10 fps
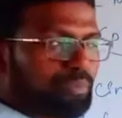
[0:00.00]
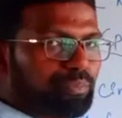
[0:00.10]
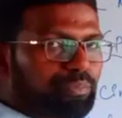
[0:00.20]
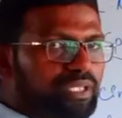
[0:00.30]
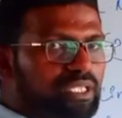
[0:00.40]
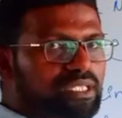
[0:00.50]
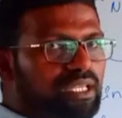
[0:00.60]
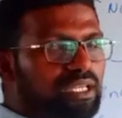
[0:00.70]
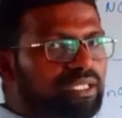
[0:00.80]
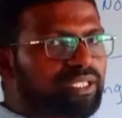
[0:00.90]
Means
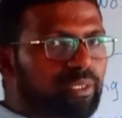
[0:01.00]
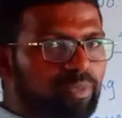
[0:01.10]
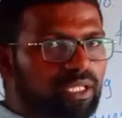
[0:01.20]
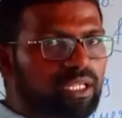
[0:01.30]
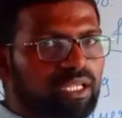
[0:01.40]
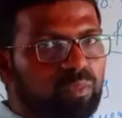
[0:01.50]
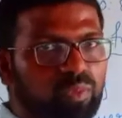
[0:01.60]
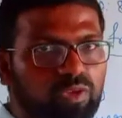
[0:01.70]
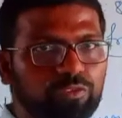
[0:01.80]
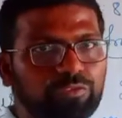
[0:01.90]
double the number
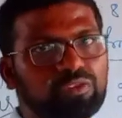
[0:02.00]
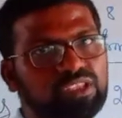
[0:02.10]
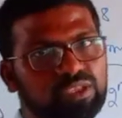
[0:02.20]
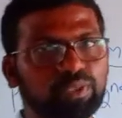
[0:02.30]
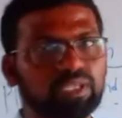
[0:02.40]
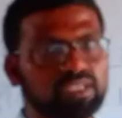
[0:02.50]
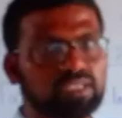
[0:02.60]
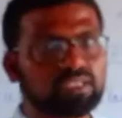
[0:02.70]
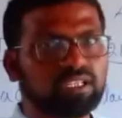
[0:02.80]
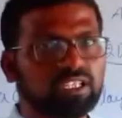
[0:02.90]
of spheres.
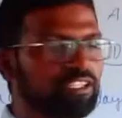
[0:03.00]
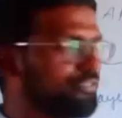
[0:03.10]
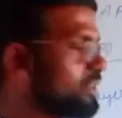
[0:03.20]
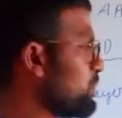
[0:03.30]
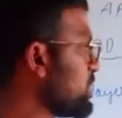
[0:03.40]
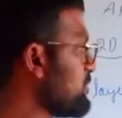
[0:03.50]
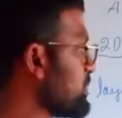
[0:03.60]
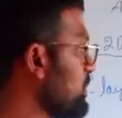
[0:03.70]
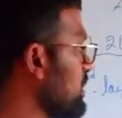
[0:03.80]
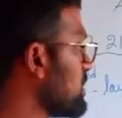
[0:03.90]
If number of
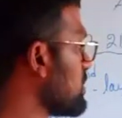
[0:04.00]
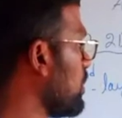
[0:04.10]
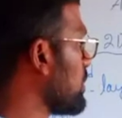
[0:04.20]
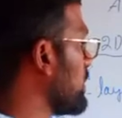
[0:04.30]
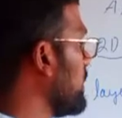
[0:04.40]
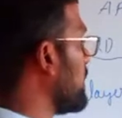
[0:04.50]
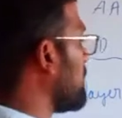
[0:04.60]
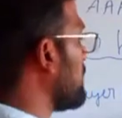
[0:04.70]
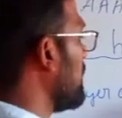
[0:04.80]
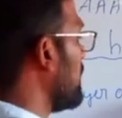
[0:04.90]
spheres are
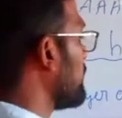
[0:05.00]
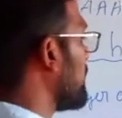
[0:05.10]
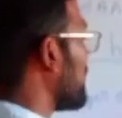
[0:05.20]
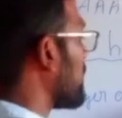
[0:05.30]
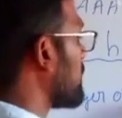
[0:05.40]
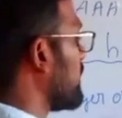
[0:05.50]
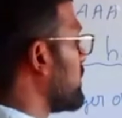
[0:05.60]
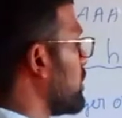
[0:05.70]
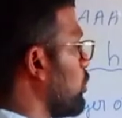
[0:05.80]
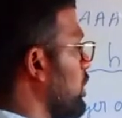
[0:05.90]
n, then
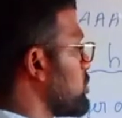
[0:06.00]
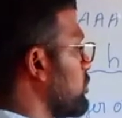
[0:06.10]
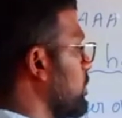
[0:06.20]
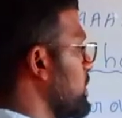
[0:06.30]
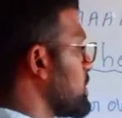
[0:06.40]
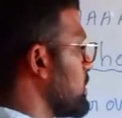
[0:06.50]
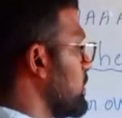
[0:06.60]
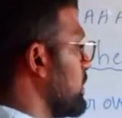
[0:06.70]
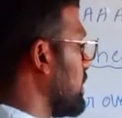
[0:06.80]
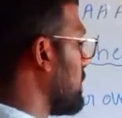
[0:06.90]
octahedral voids will be
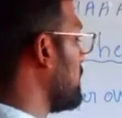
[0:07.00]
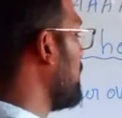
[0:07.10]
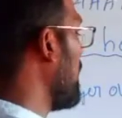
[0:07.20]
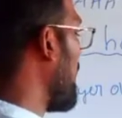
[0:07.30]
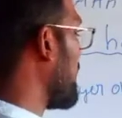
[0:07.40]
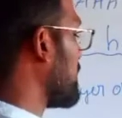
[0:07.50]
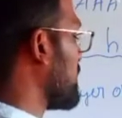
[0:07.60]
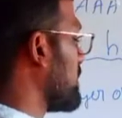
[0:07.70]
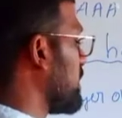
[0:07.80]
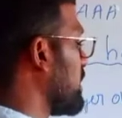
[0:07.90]
n and
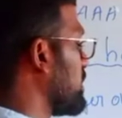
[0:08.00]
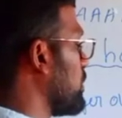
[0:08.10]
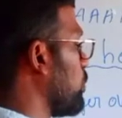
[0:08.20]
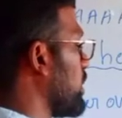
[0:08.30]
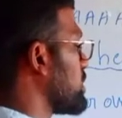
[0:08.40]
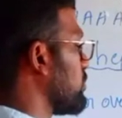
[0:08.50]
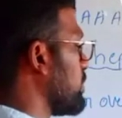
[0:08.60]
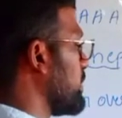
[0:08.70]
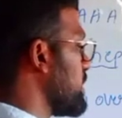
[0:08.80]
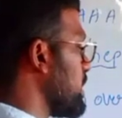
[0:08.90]
tetrahedral voids will
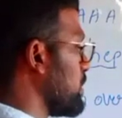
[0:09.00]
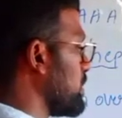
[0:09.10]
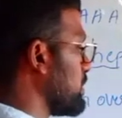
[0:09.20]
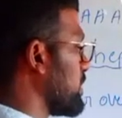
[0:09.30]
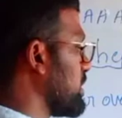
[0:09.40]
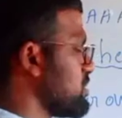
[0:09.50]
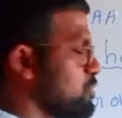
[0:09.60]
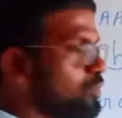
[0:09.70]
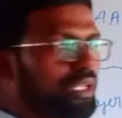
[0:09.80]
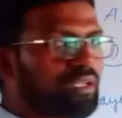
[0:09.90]
be double, that is
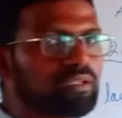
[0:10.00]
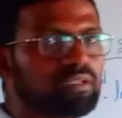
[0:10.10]
2n.